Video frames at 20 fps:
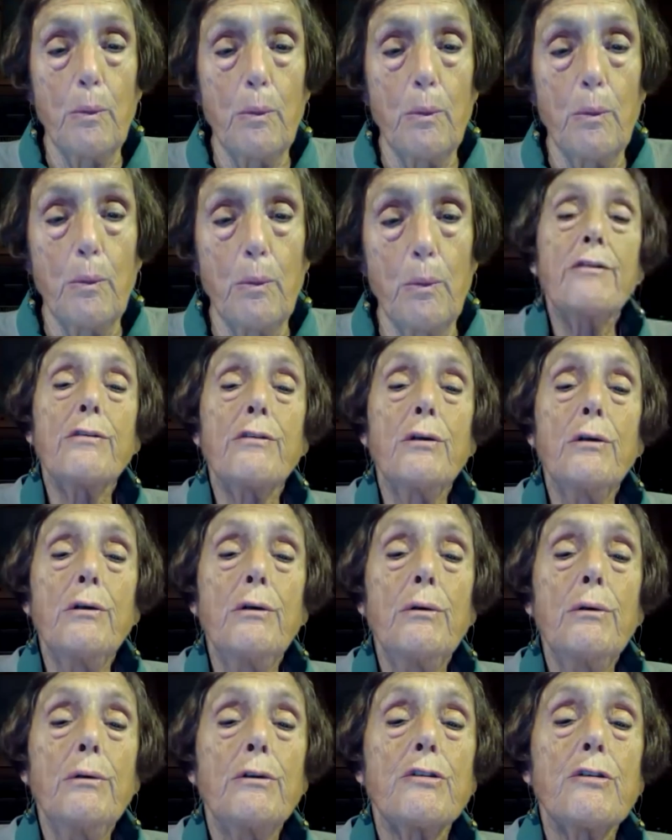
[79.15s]
is
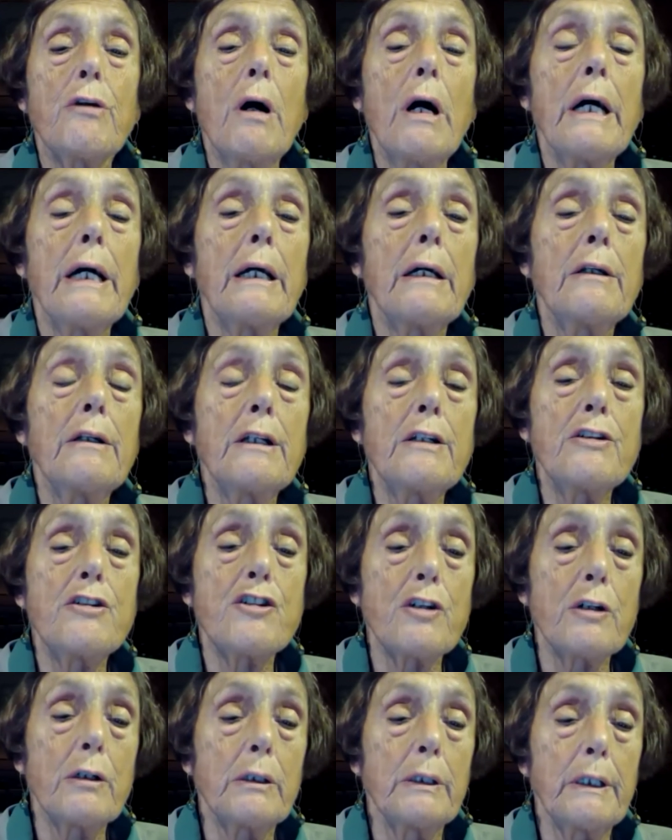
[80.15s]
to try and
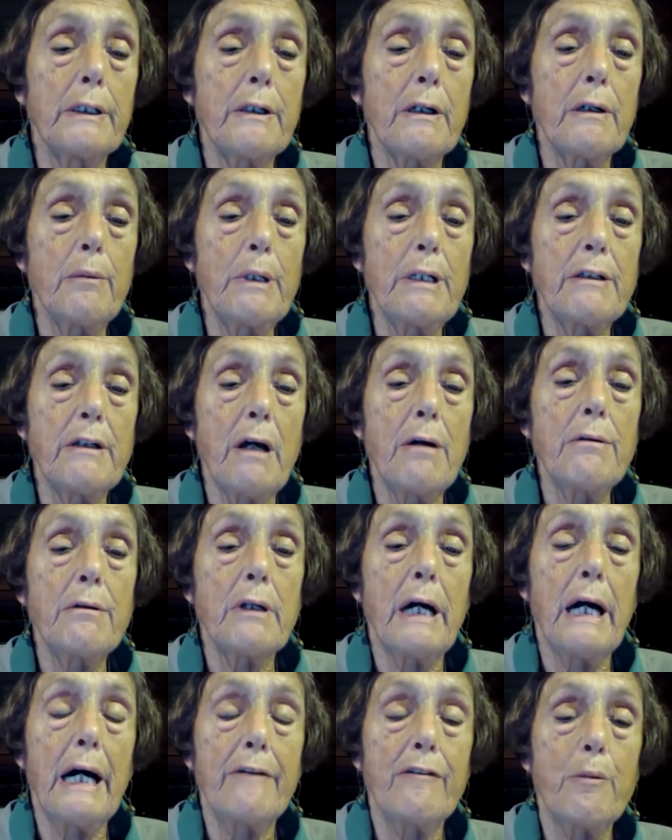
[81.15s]
ensure that we don't
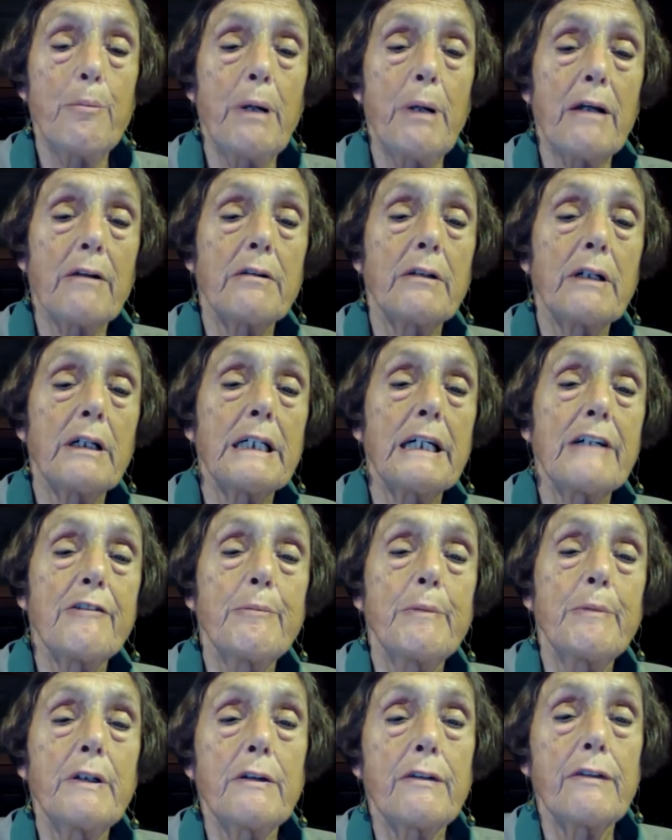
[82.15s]
have a Brexit
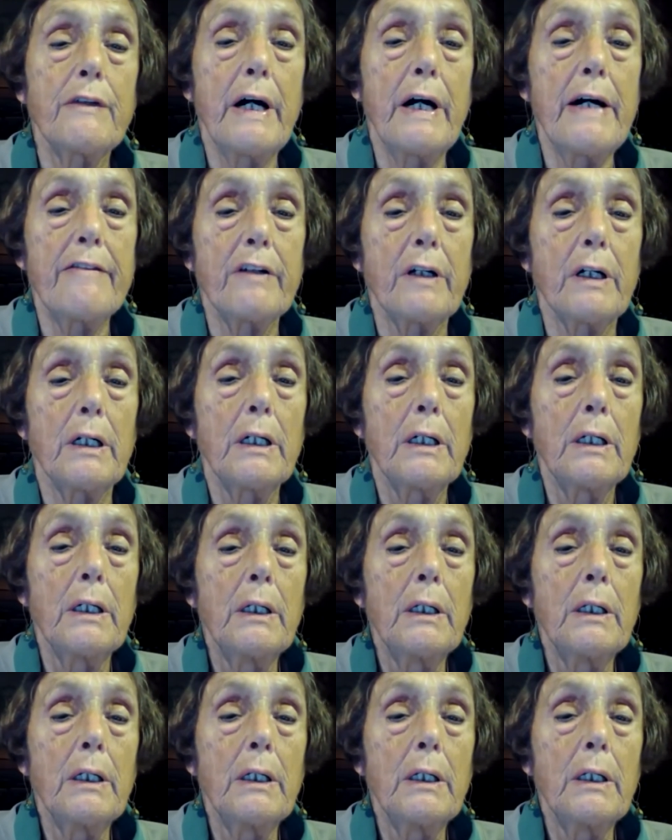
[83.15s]
government forever,